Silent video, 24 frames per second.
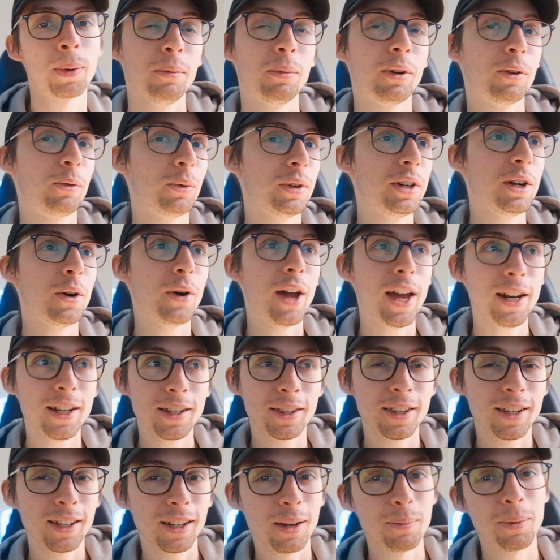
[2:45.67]
But if we know
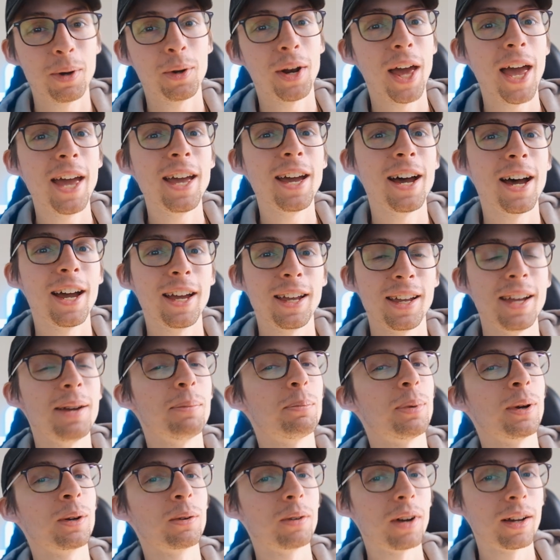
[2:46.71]
anything about AI, it
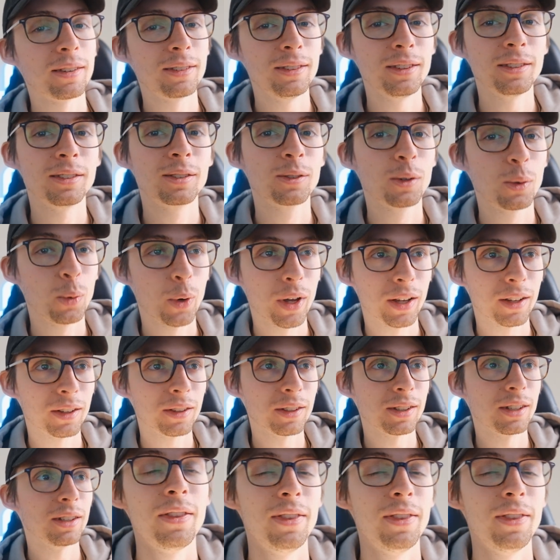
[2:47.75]
progresses quickly.